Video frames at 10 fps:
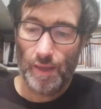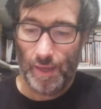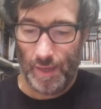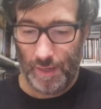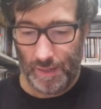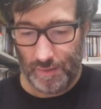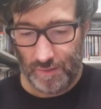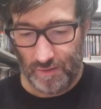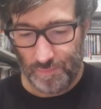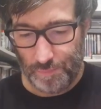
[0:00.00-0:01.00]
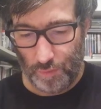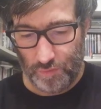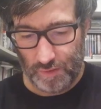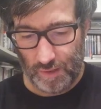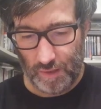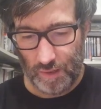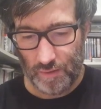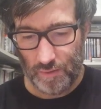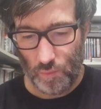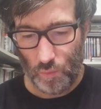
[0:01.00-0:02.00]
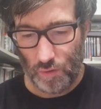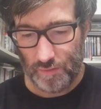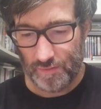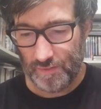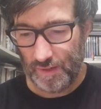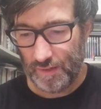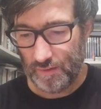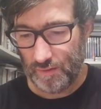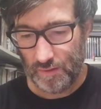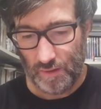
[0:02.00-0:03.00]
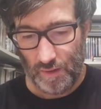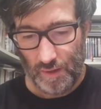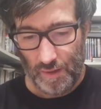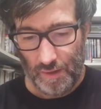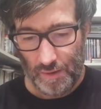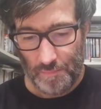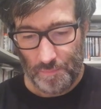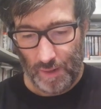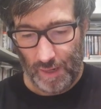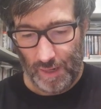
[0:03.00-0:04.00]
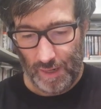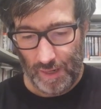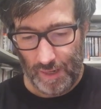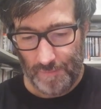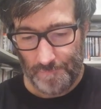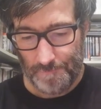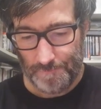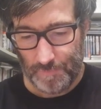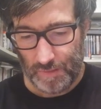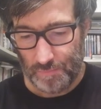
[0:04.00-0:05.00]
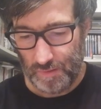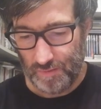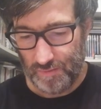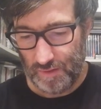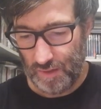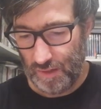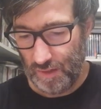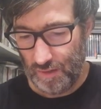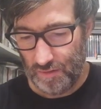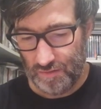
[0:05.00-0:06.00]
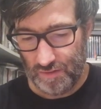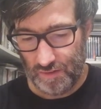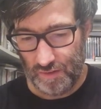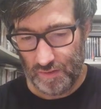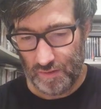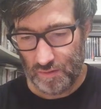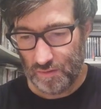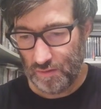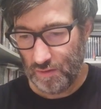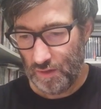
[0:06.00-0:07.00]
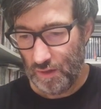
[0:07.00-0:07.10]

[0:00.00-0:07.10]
And this postcard was sent by, let me see, she didn't